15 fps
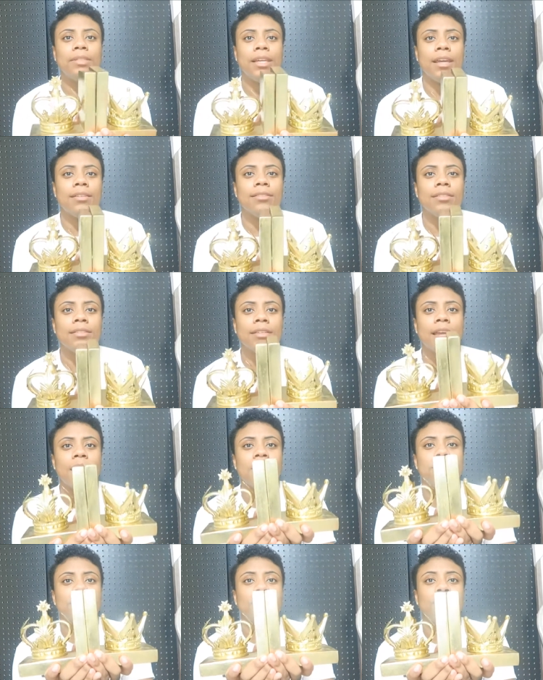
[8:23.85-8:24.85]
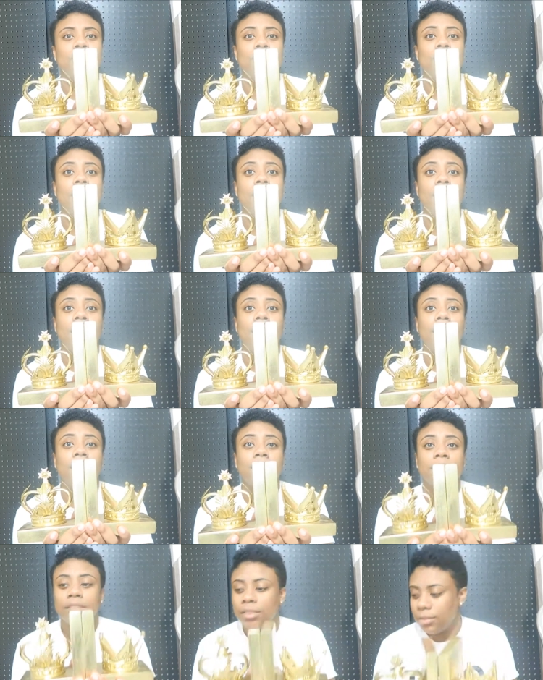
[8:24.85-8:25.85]
yes this came from
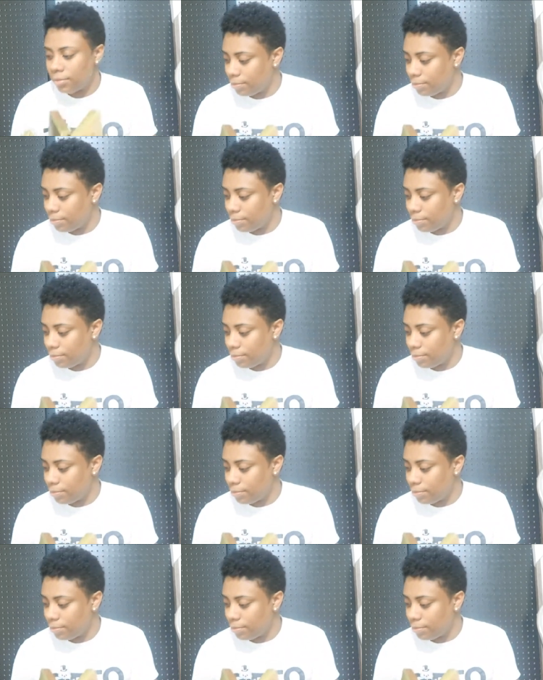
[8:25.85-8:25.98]
Ross